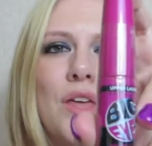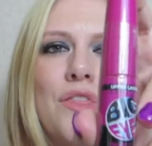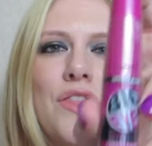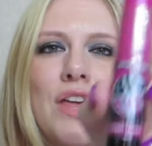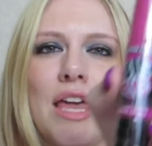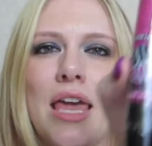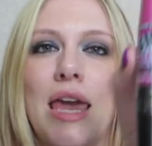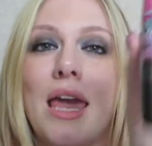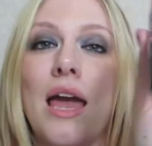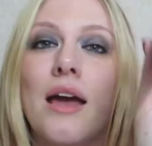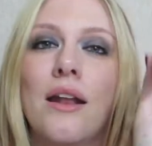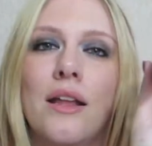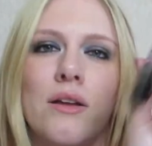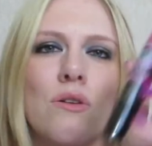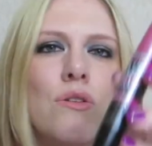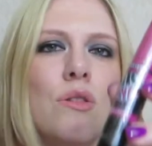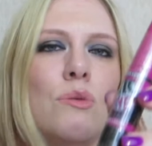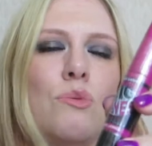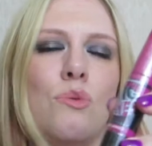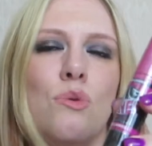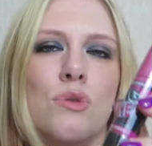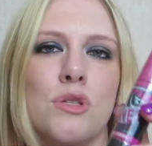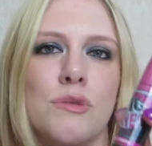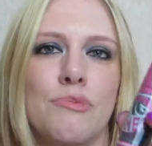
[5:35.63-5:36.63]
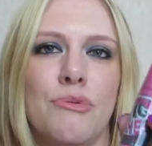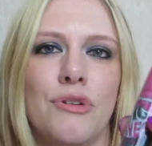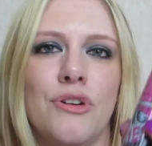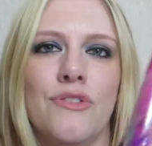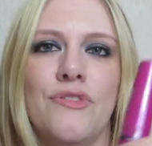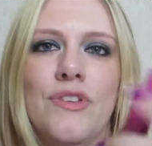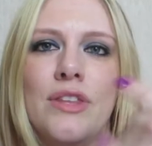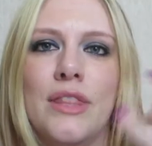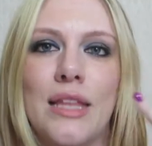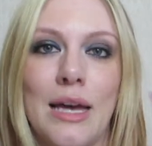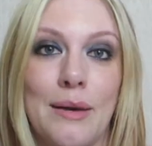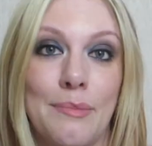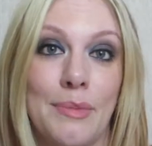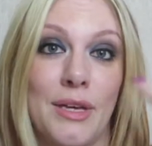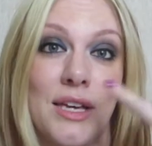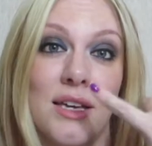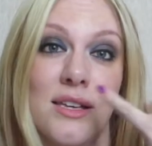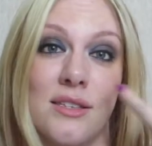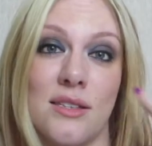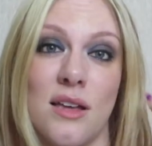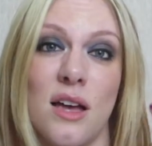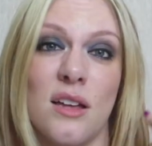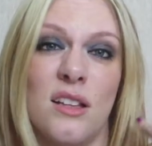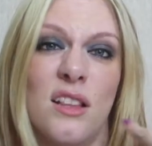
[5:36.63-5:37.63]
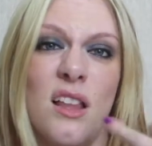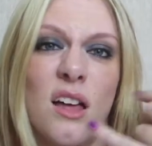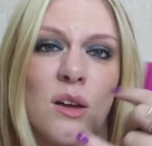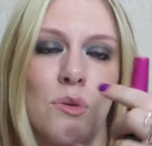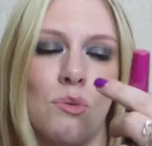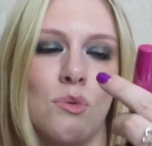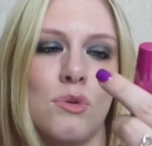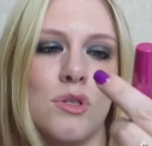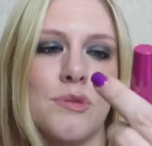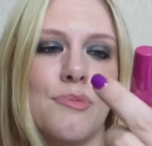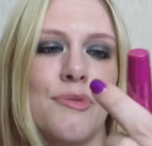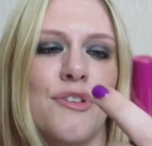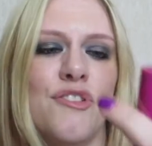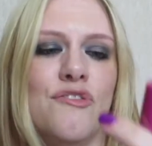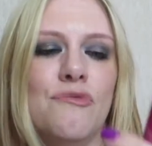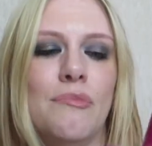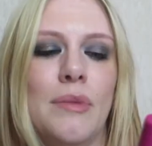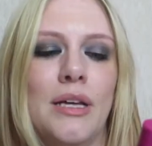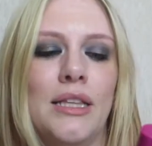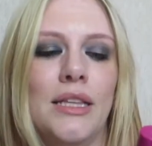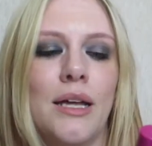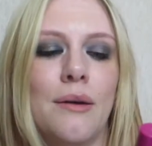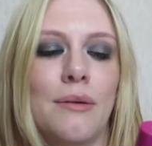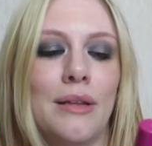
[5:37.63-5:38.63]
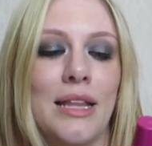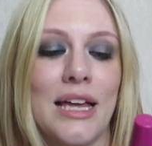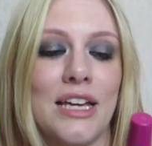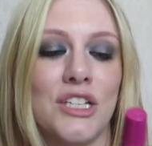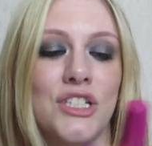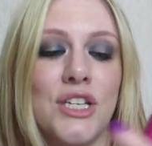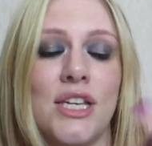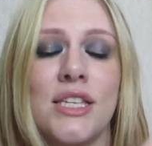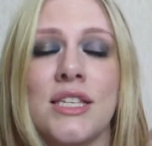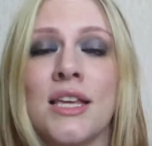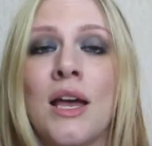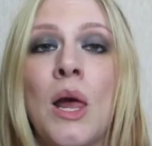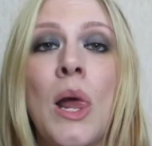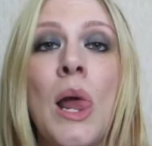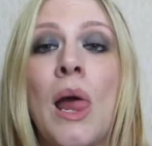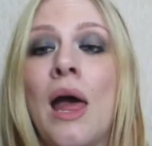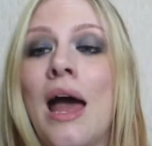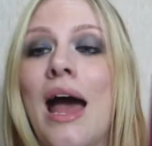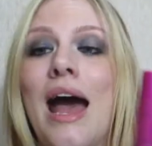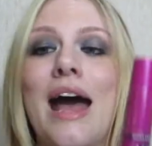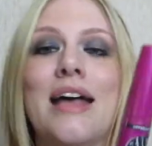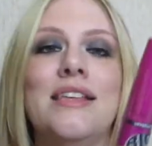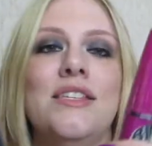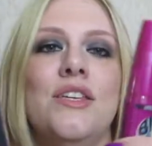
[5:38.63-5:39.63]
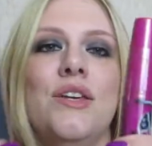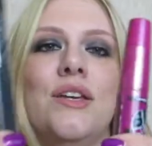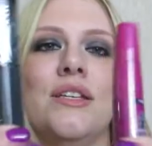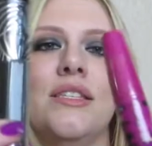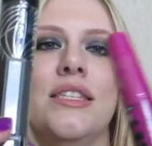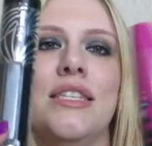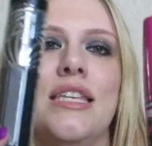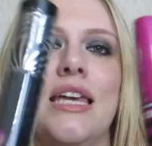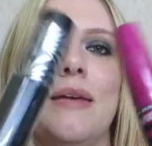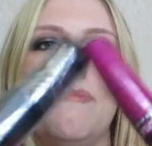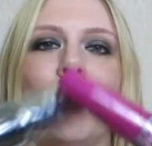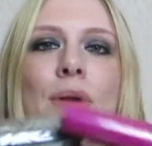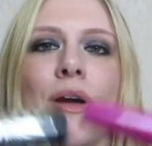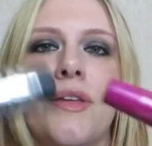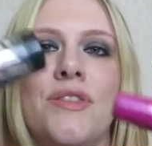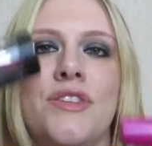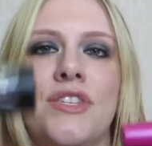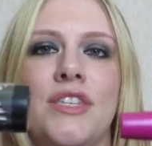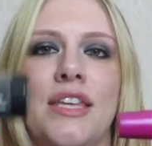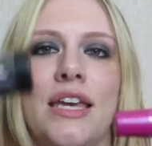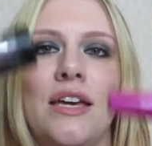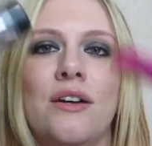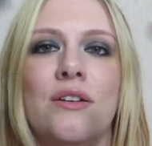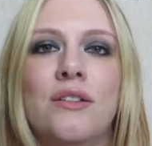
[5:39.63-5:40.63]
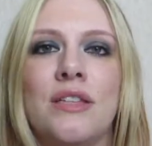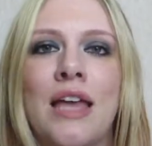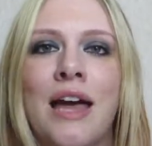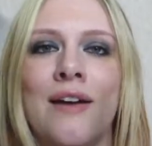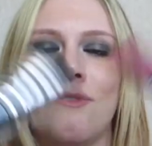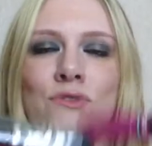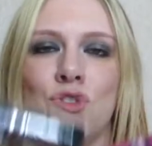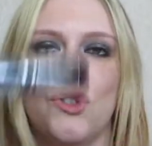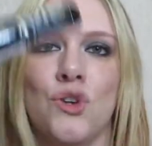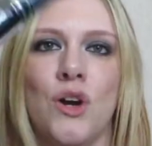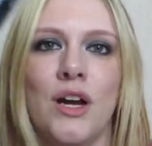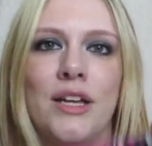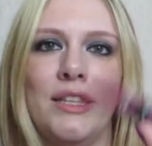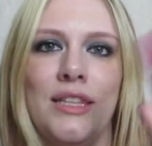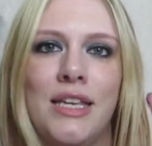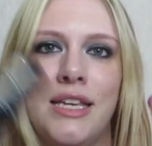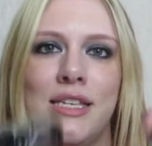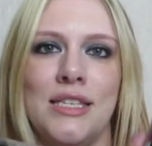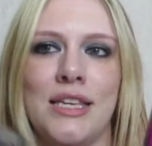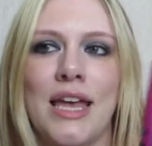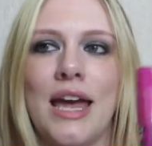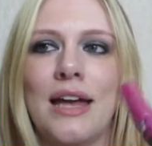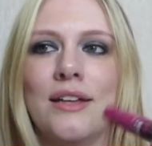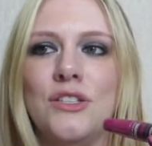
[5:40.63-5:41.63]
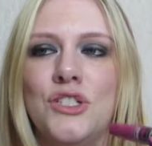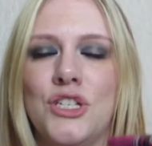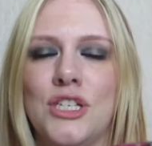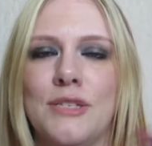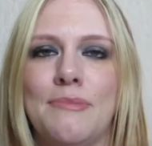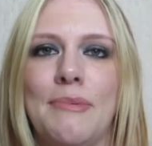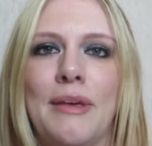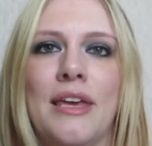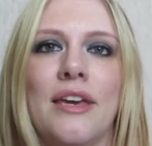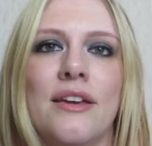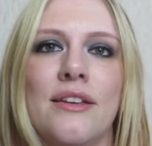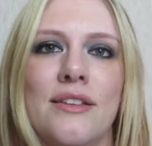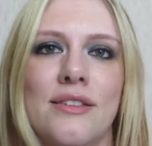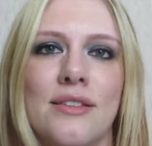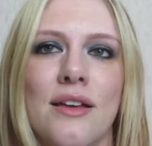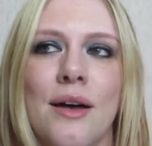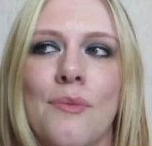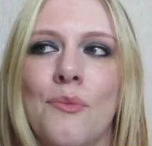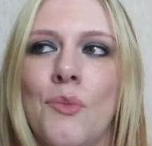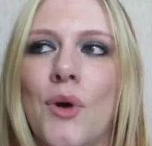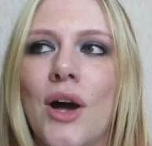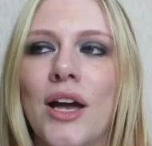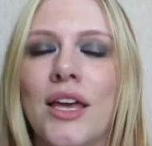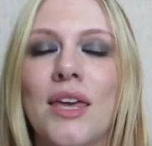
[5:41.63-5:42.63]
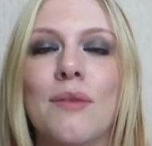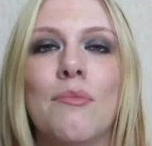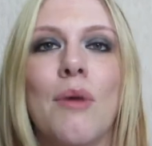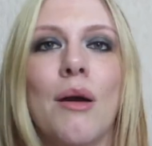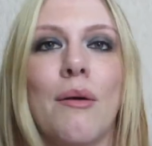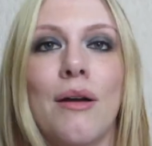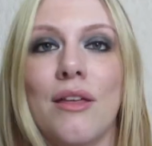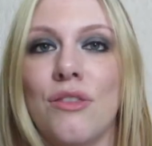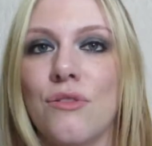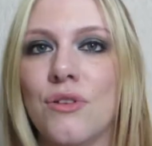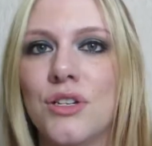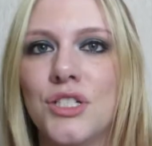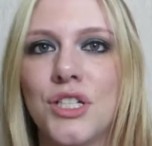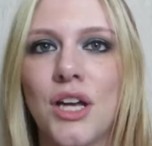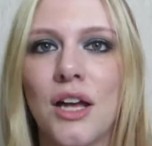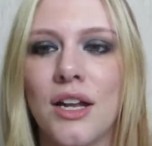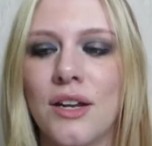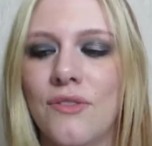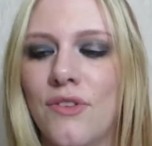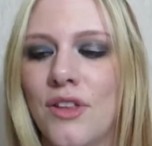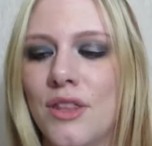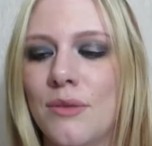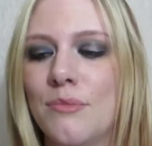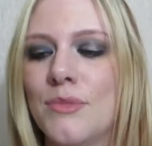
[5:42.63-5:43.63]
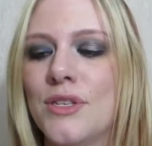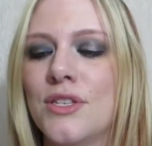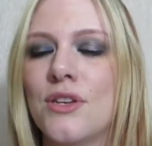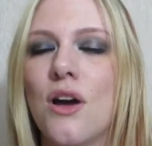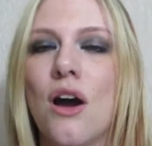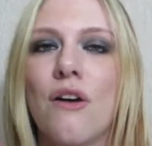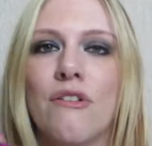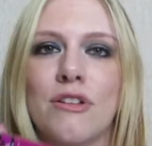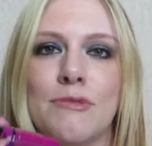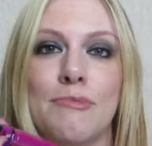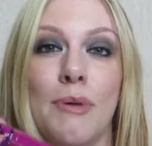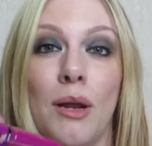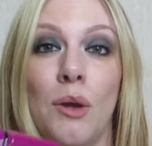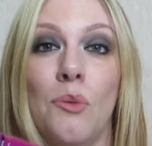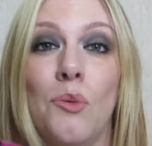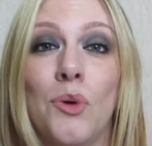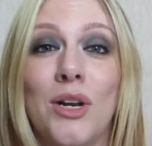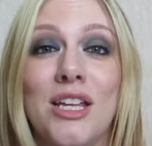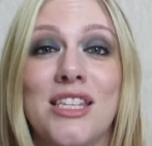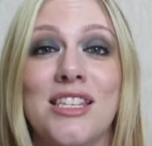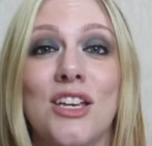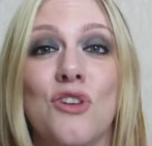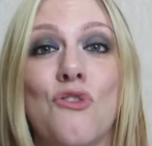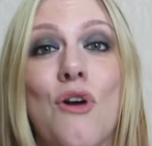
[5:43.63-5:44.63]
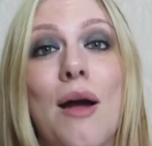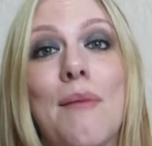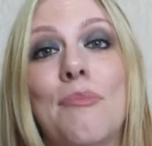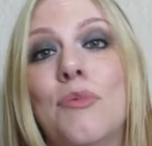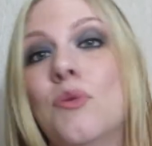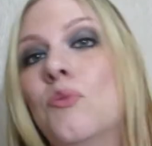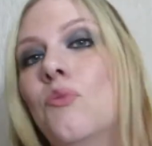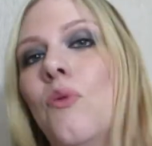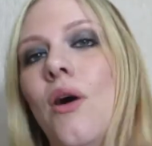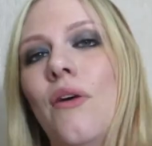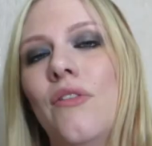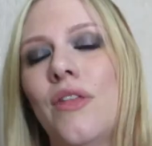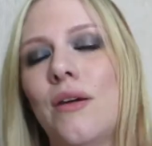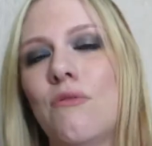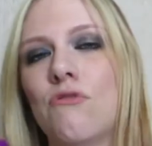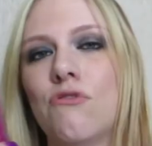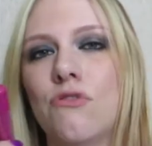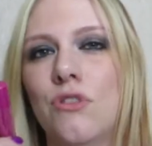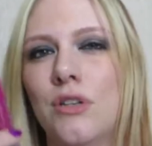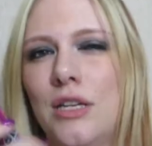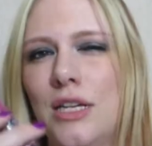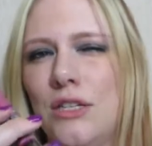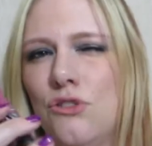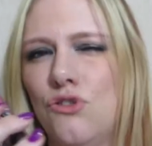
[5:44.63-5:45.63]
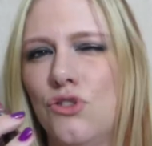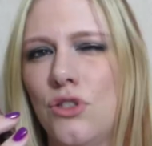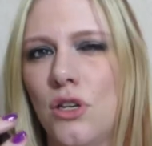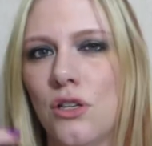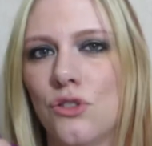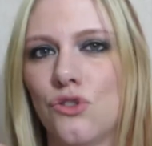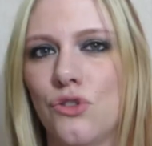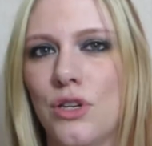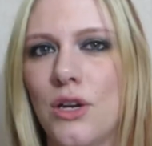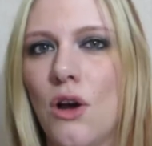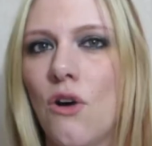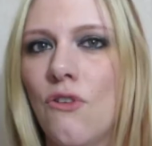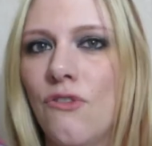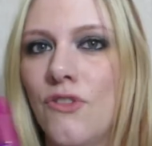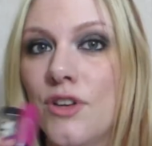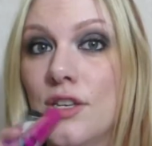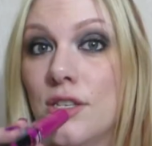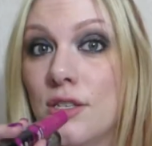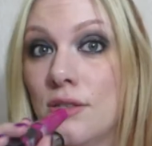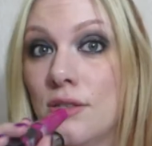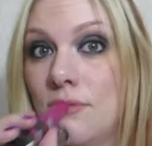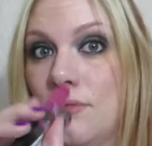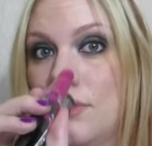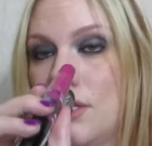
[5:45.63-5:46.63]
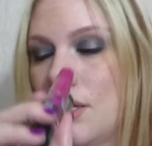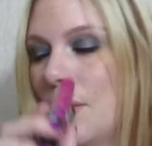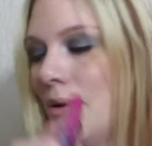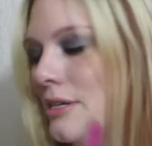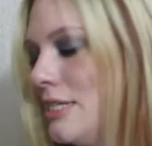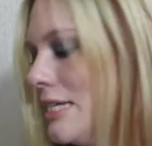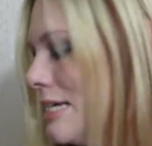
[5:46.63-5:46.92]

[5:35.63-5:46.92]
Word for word: thingy, and I got the waterproof in that because I like waterproof for my lower lashes. As you can see, both sealed. Haven't tried these yet just because I'm working my way through a ton of other mascaras, but I wanted to grab them while they were on introductory offers, so I